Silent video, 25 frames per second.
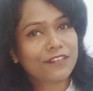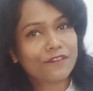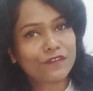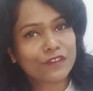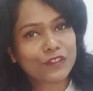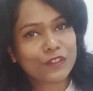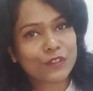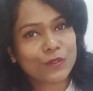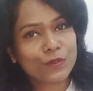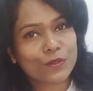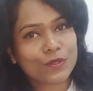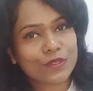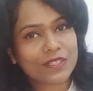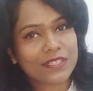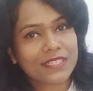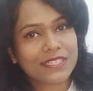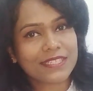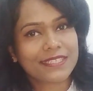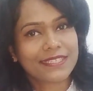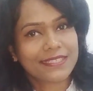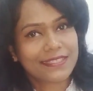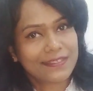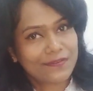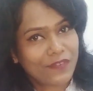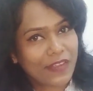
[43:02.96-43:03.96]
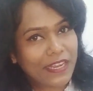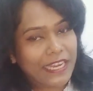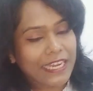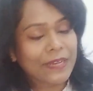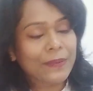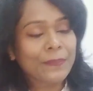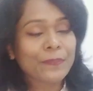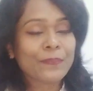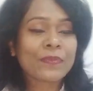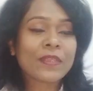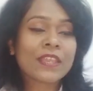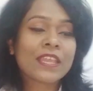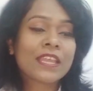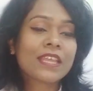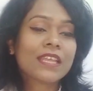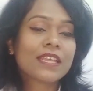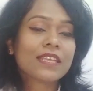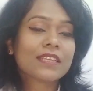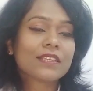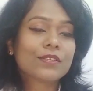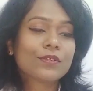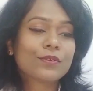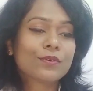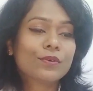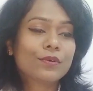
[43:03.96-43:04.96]
resources, fine.
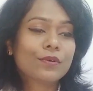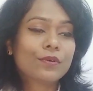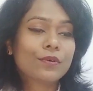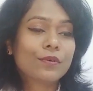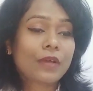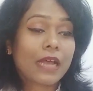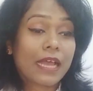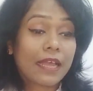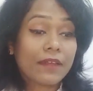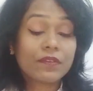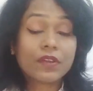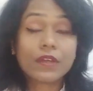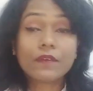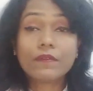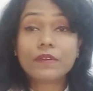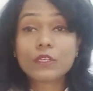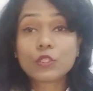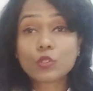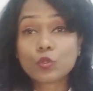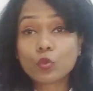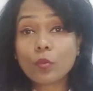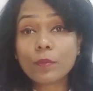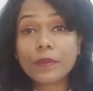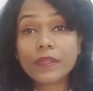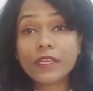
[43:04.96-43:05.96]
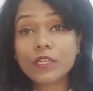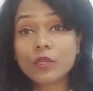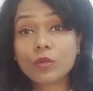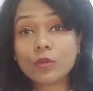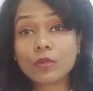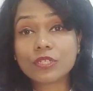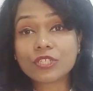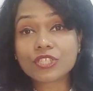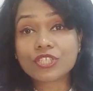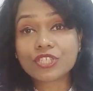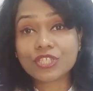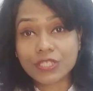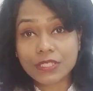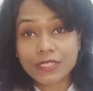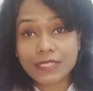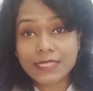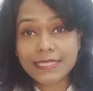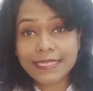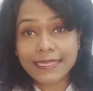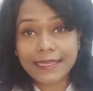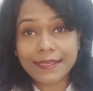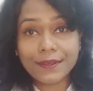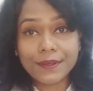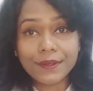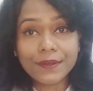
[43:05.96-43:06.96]
So I have covered so many questions
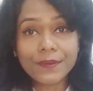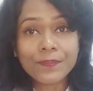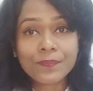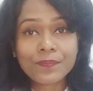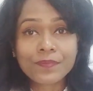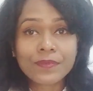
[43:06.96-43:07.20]
here.